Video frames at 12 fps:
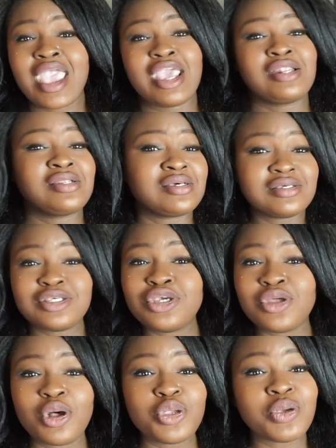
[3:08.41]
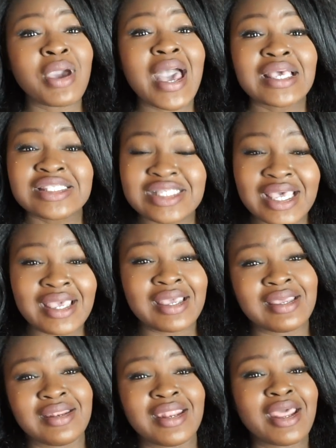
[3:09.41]
and you know you guys
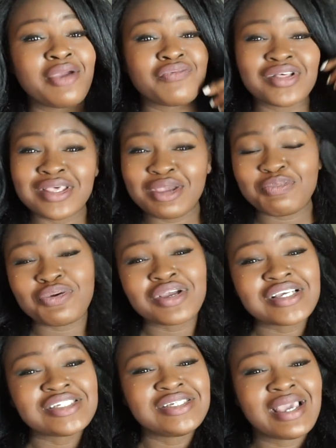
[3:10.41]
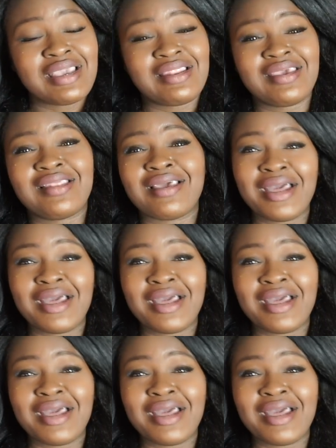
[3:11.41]
did and I really appreciate it